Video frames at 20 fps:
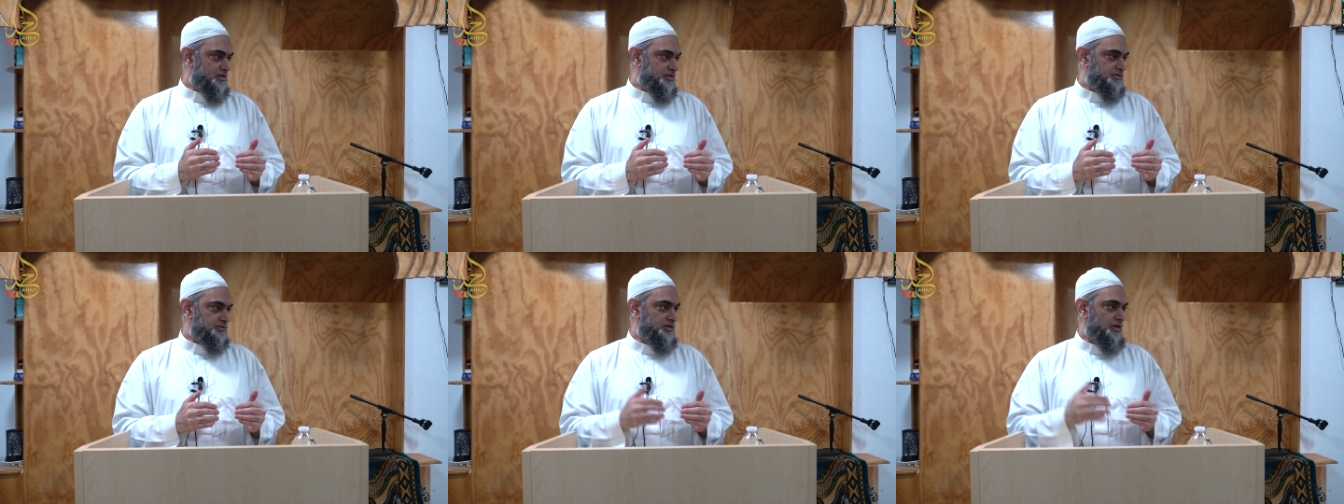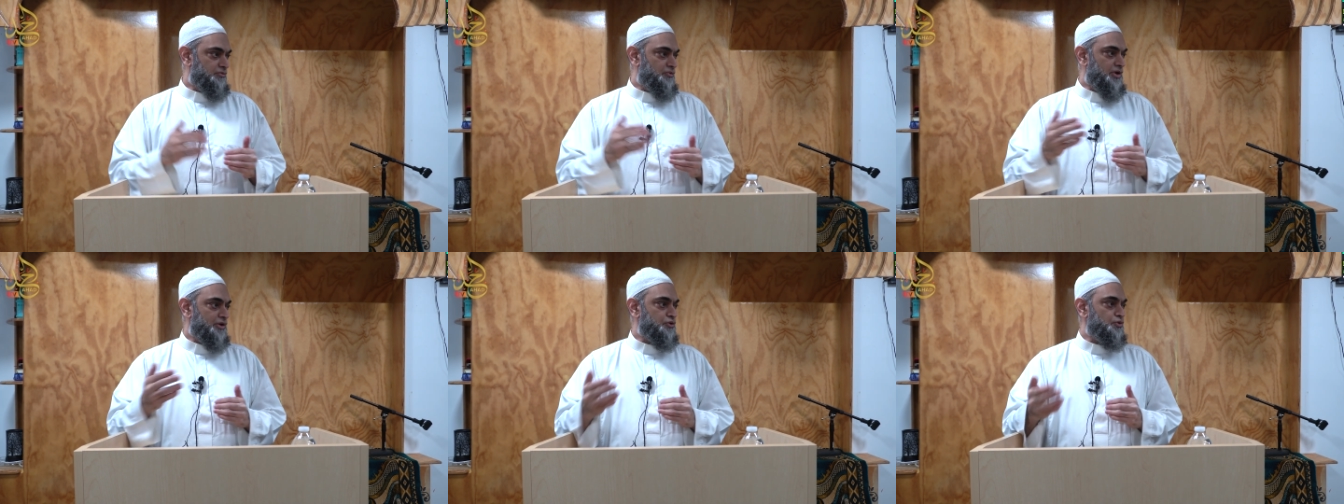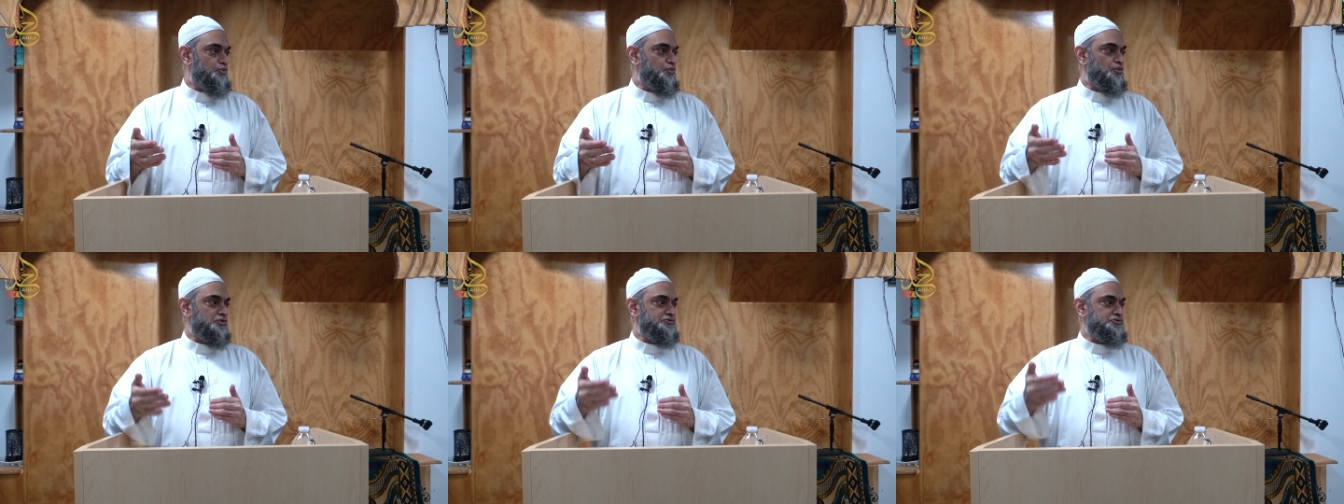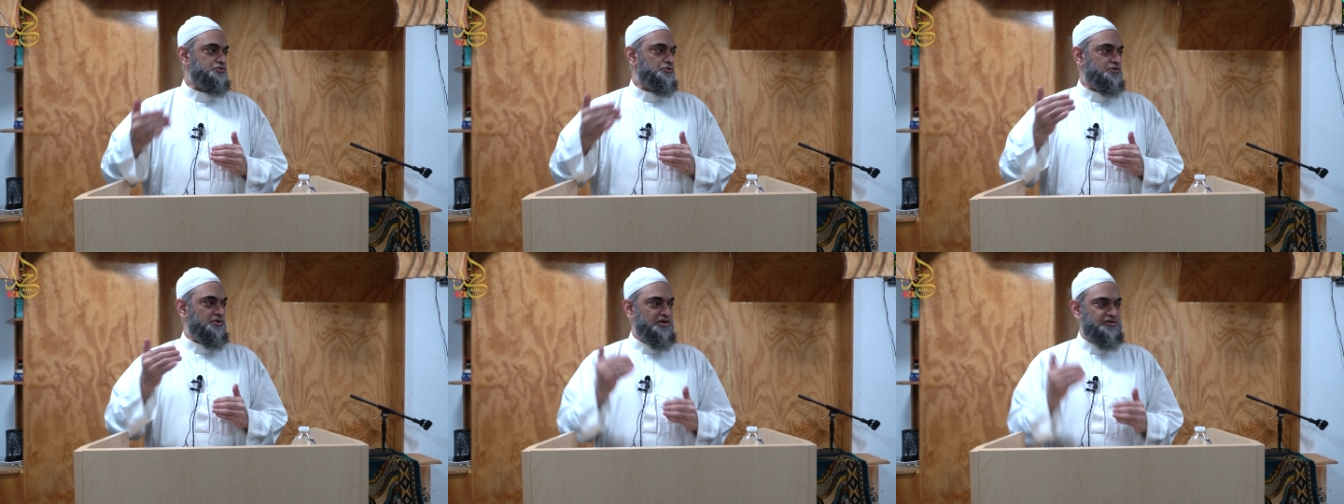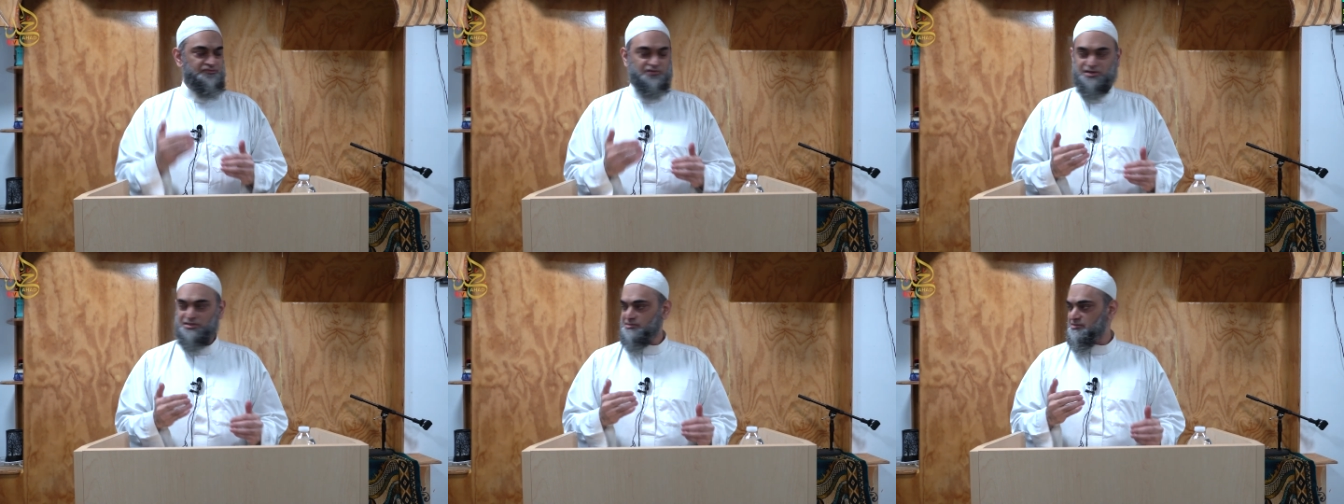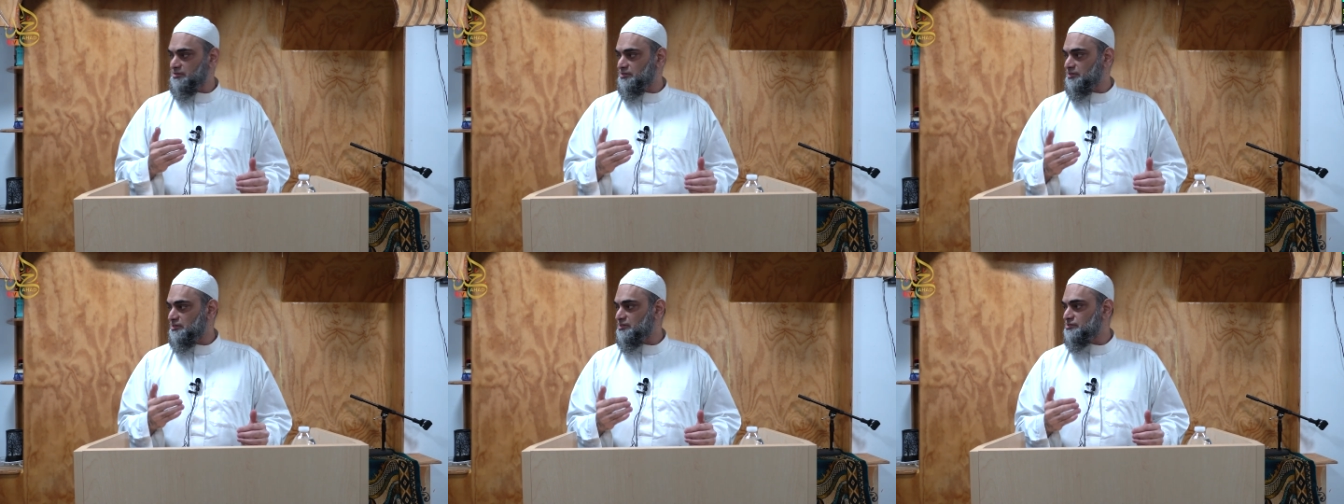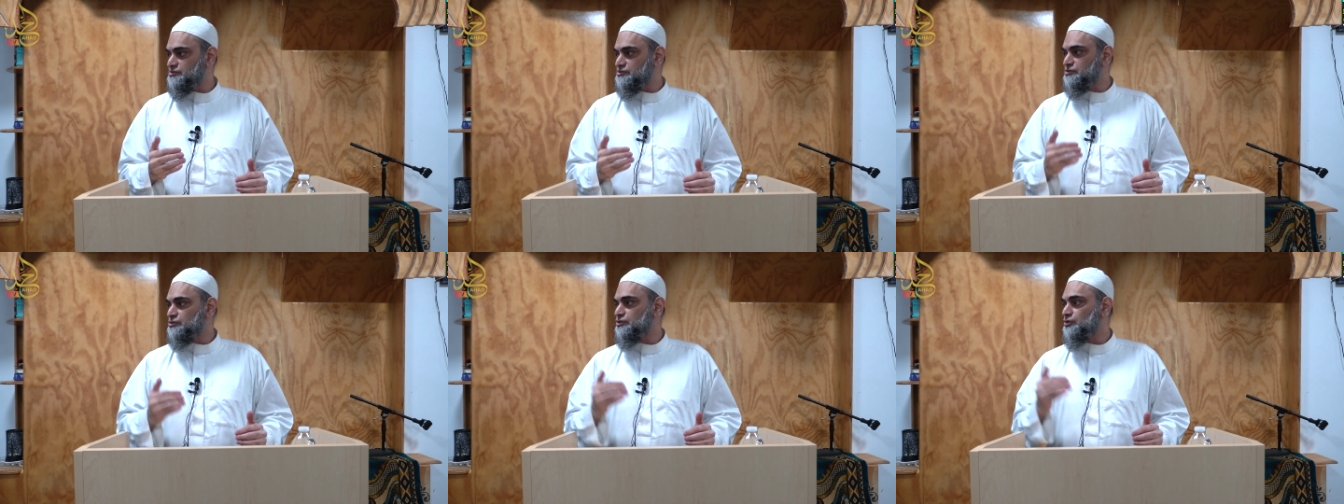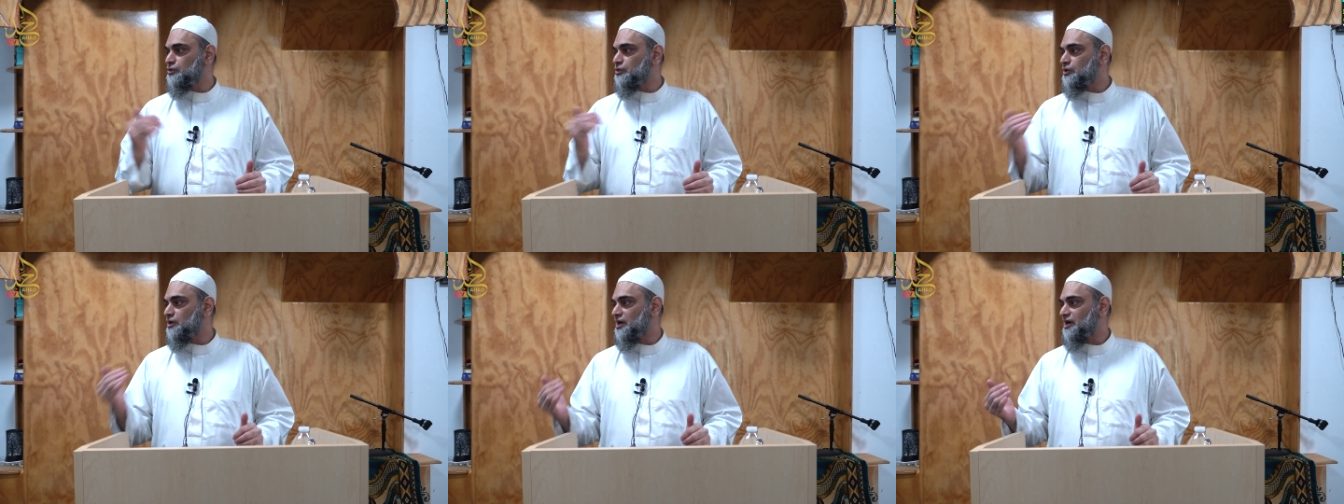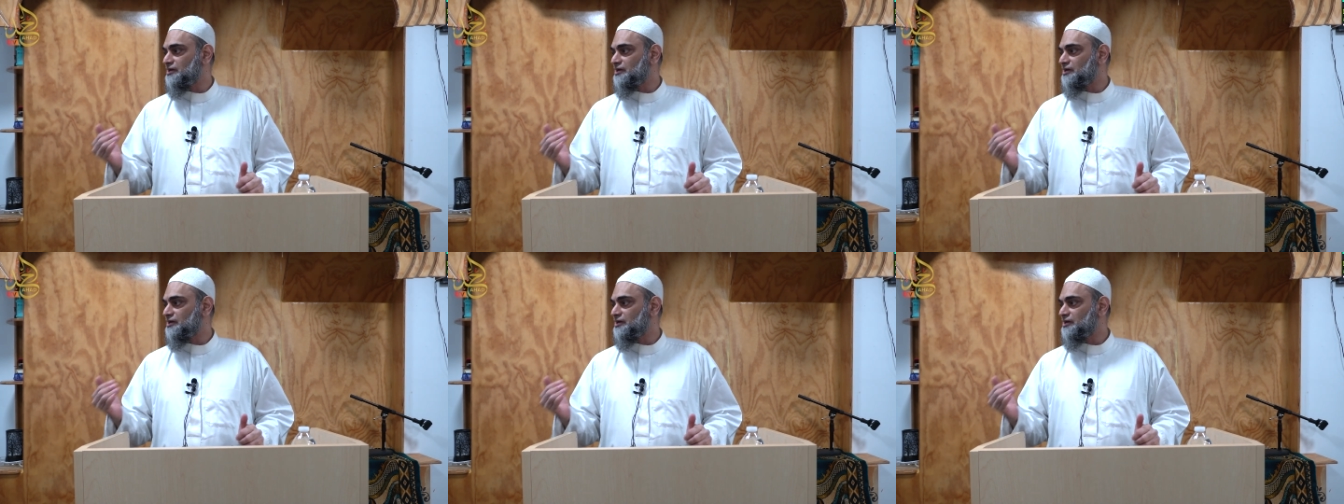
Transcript: the one who wants to give us, is no